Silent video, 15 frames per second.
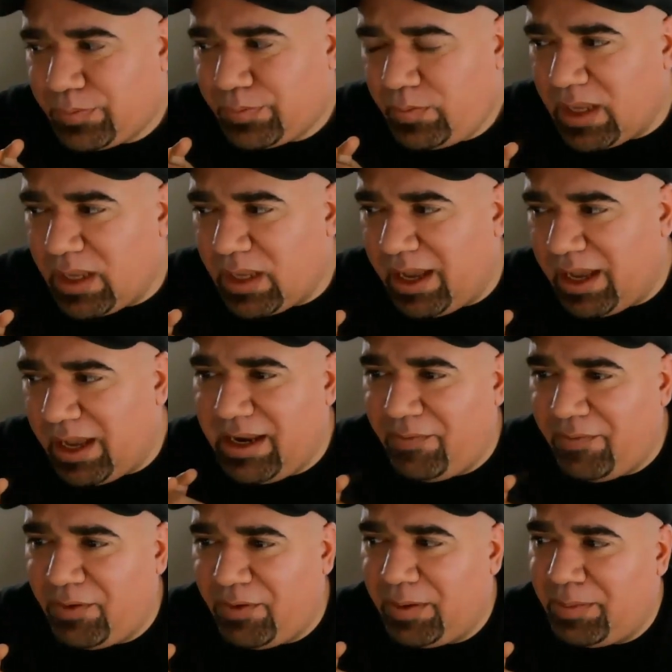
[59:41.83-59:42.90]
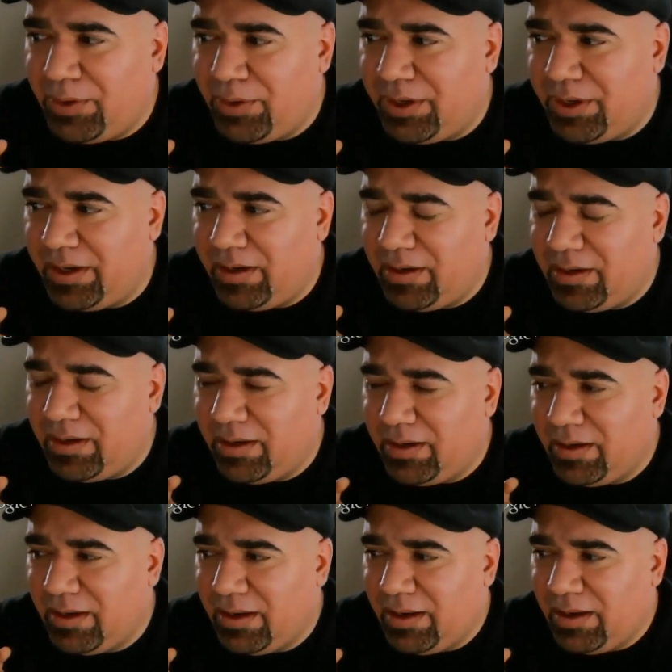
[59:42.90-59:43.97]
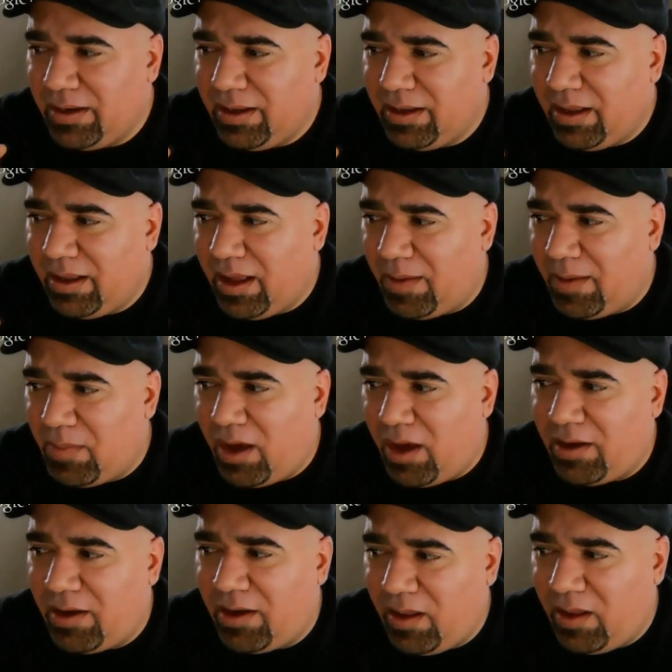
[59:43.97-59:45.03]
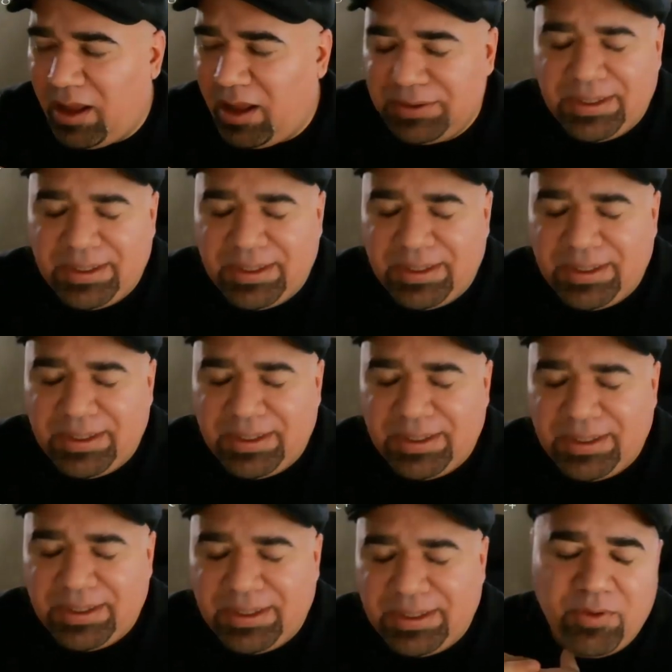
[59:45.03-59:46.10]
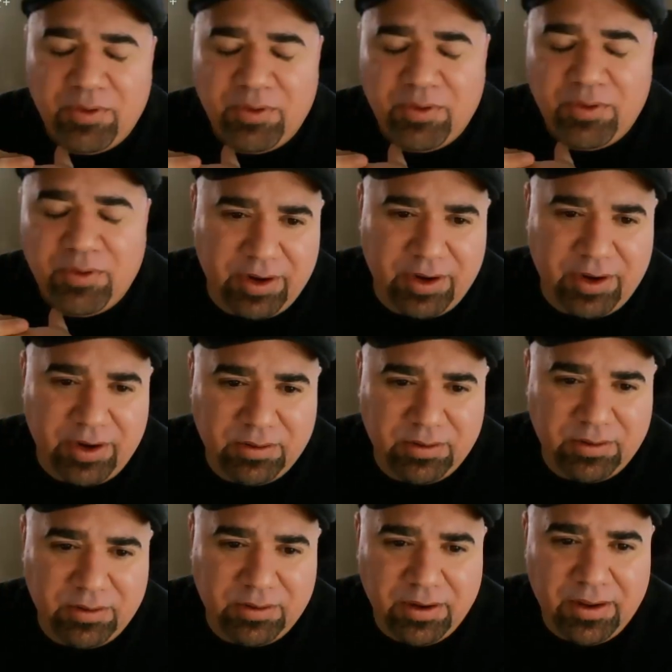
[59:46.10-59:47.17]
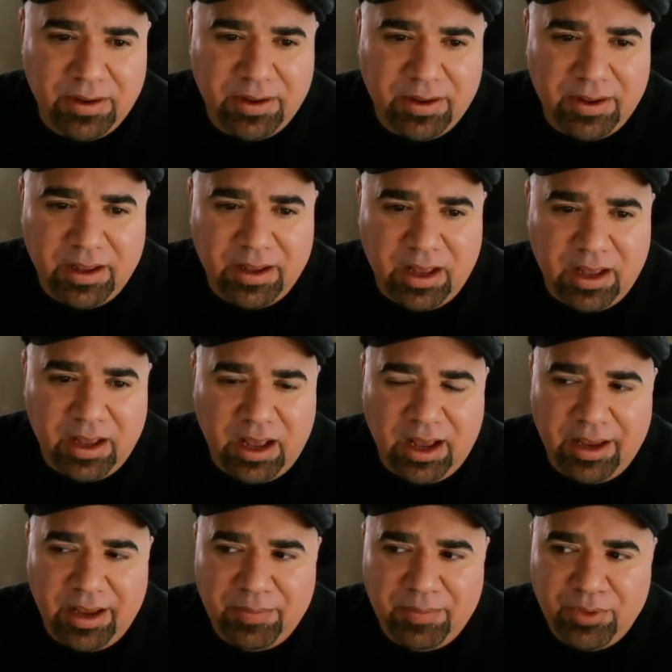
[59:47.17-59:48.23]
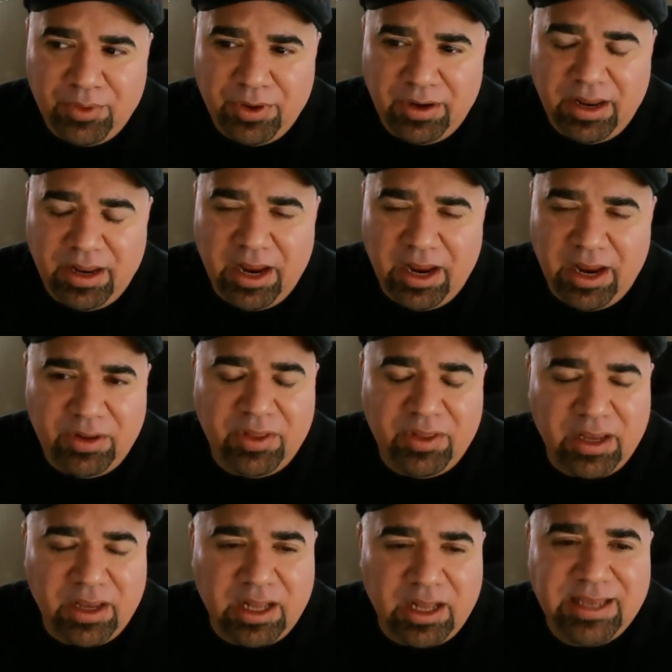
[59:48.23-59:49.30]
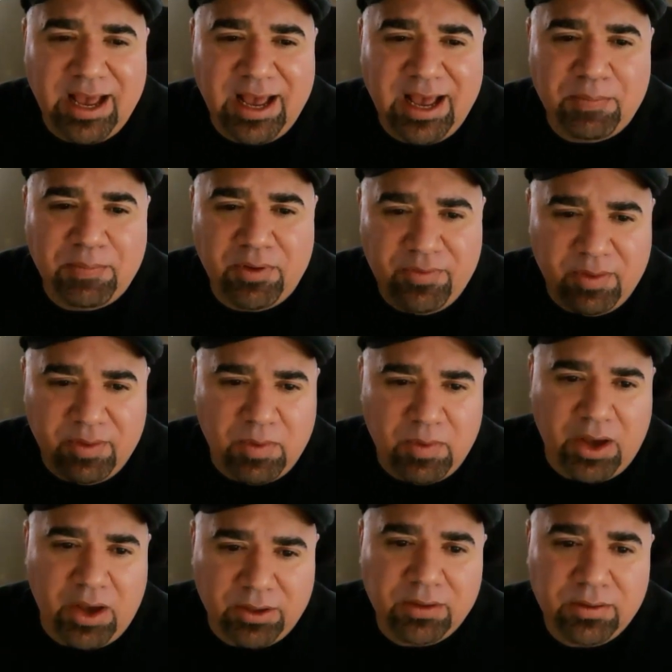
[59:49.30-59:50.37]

I never put a model on top of a background. I put everything on top of the model.